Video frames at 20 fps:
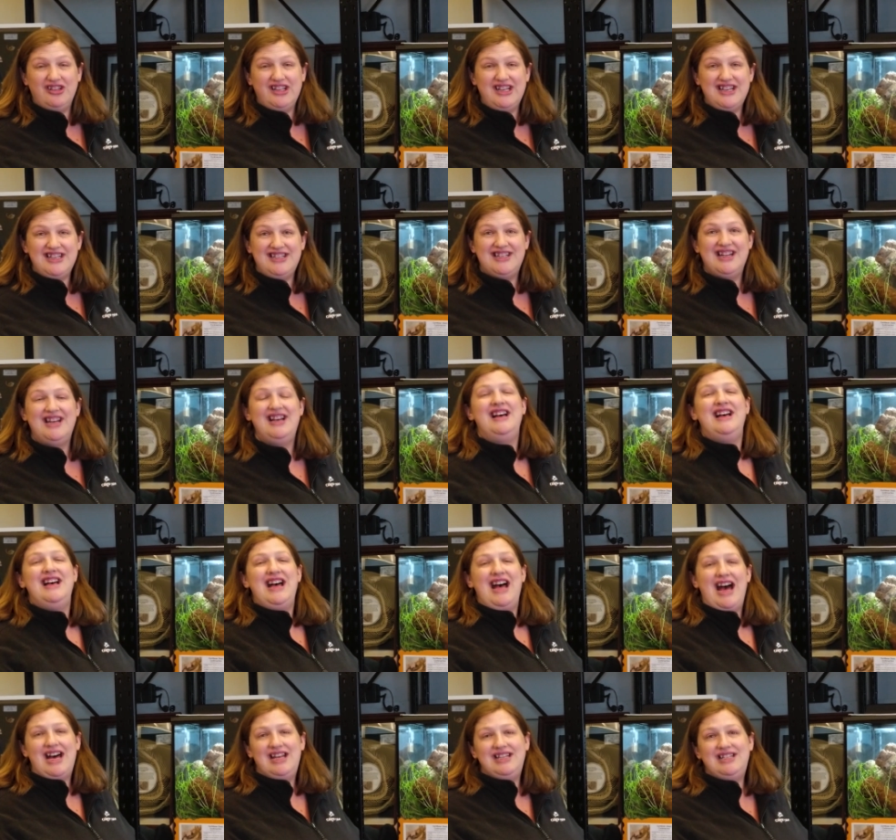list
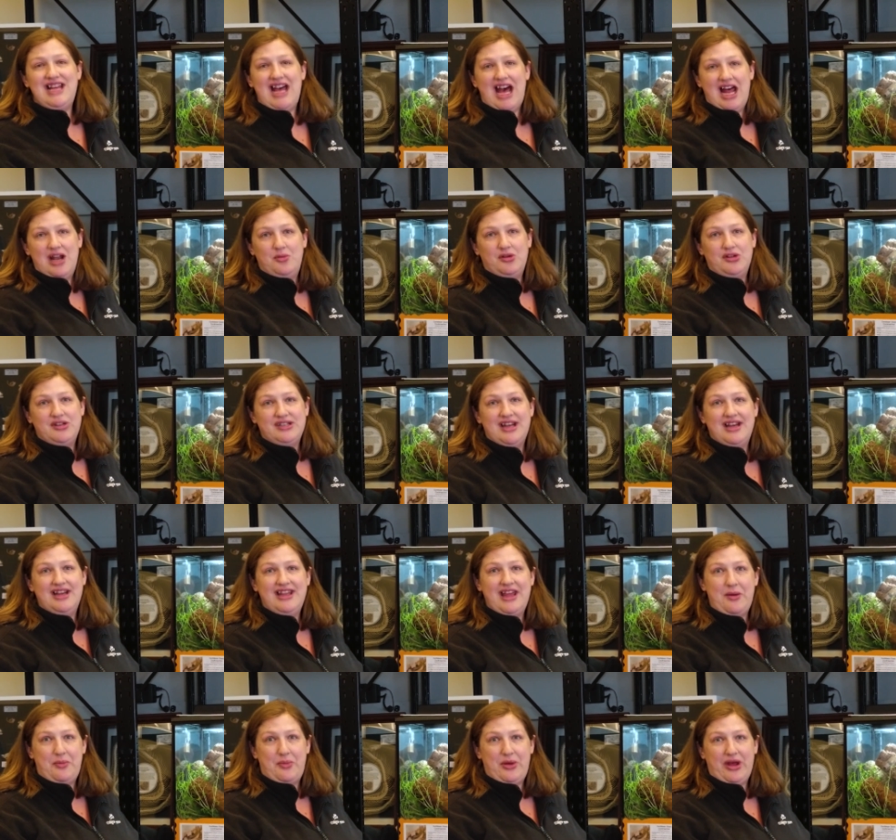as the animals
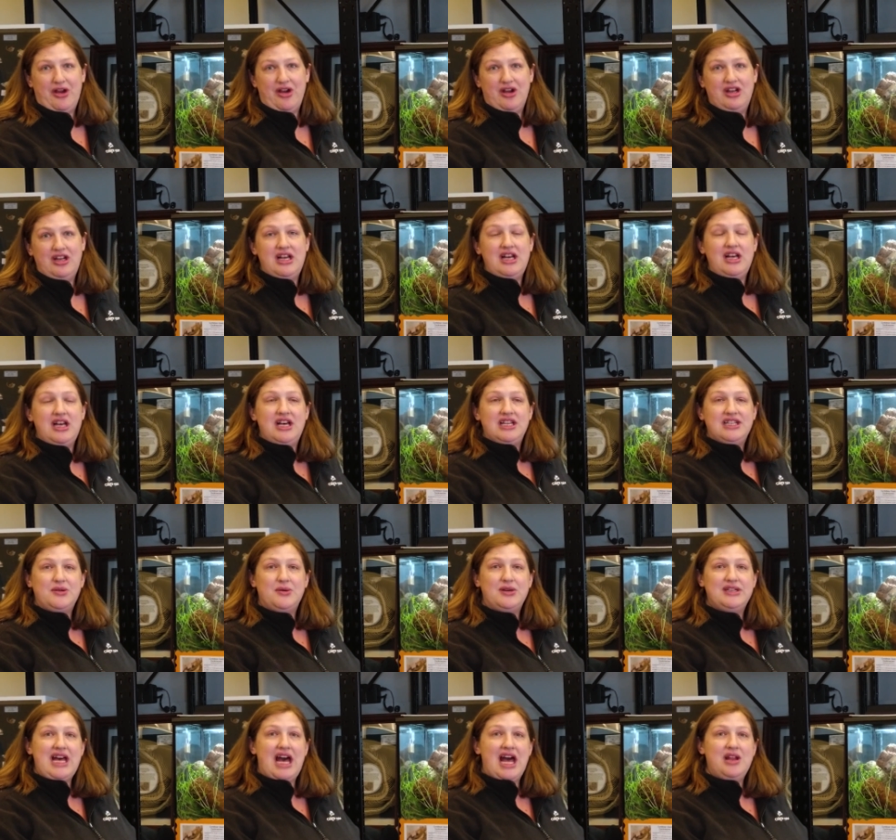get bigger. So
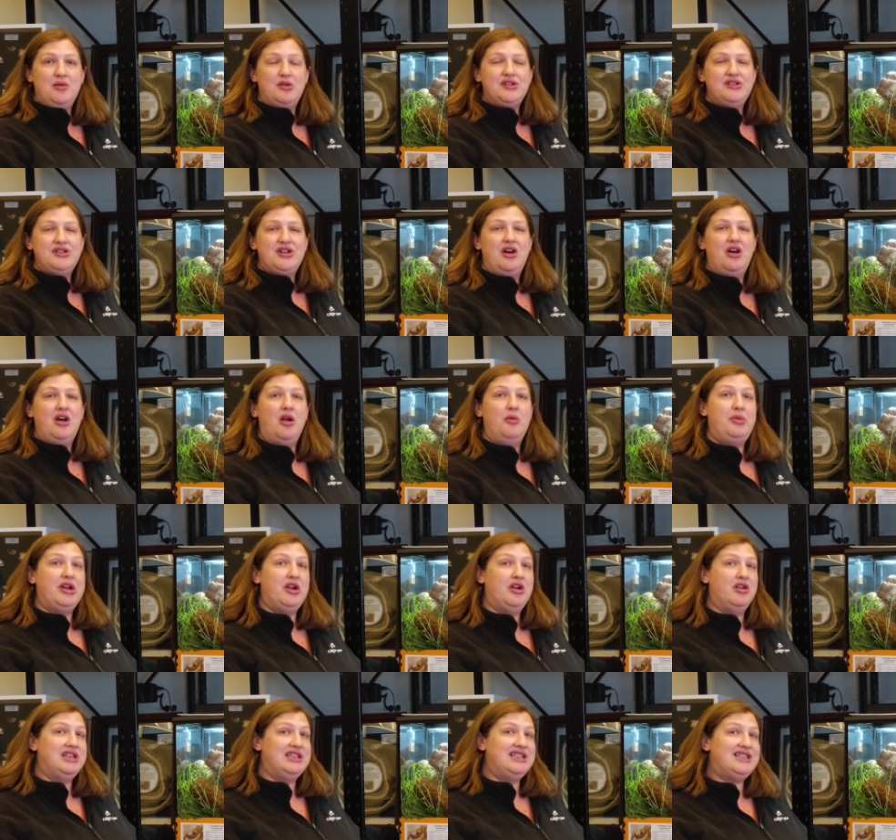as animals are
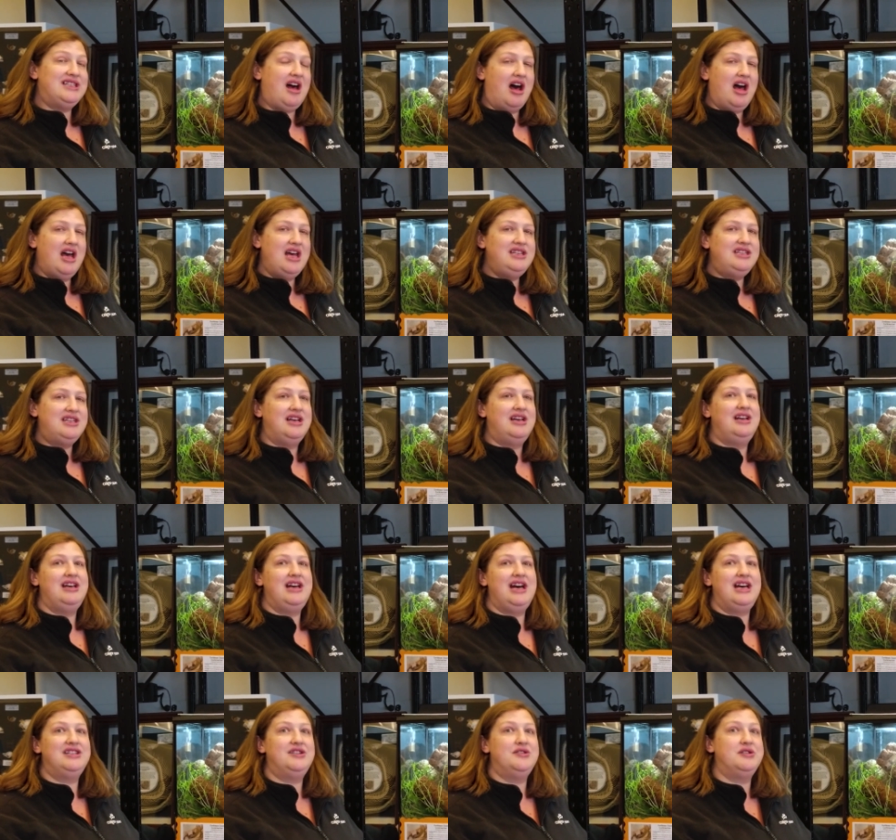bigger in size,
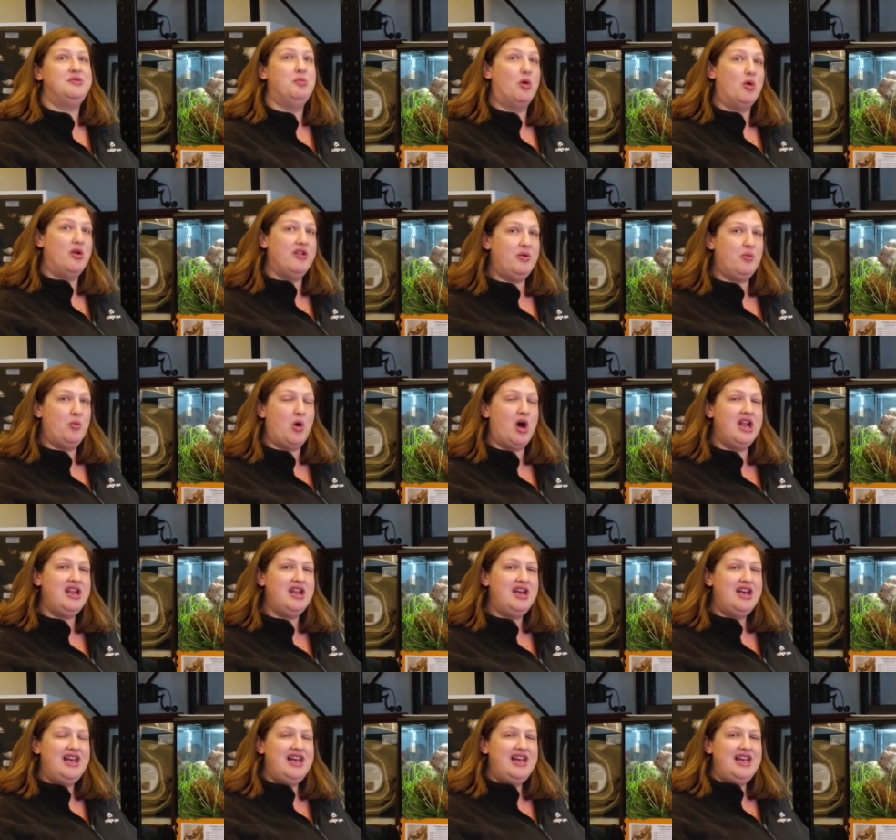as there's more than
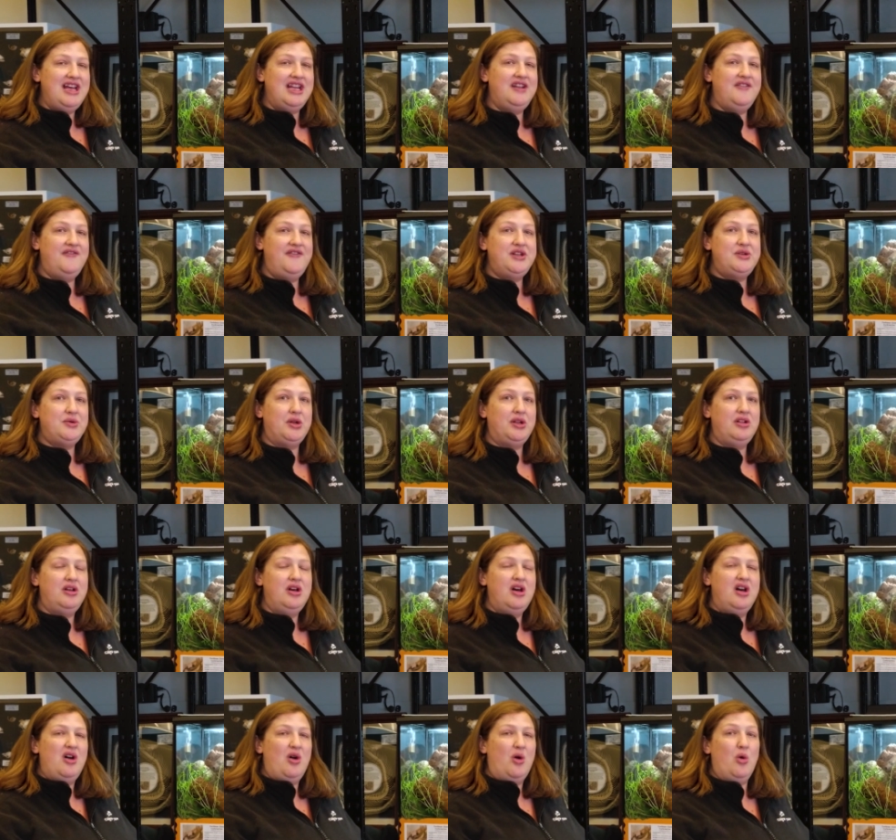one
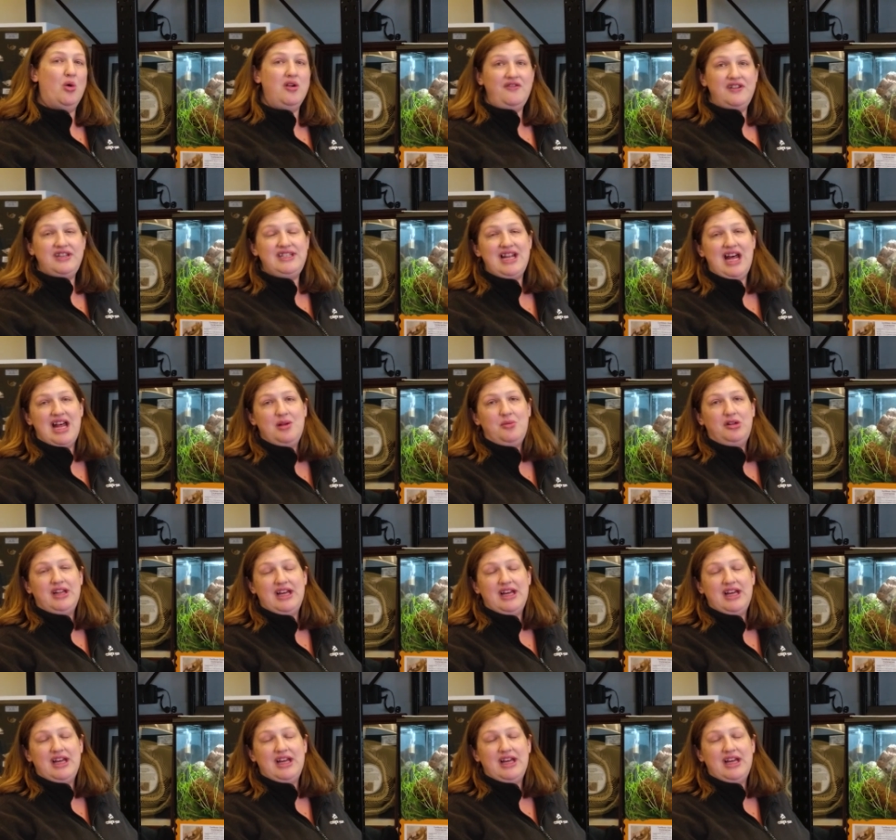individual, or if it's an animal